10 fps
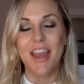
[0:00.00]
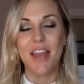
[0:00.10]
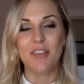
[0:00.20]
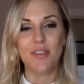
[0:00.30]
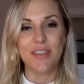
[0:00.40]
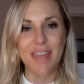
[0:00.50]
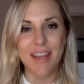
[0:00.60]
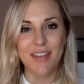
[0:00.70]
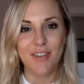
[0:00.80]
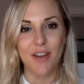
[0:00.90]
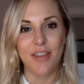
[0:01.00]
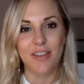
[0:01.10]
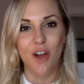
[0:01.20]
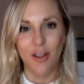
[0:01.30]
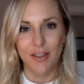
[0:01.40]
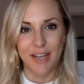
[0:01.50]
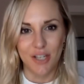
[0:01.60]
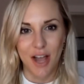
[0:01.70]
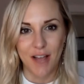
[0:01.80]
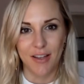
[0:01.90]
so that they can start this holiday
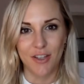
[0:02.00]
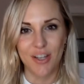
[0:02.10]
challenge.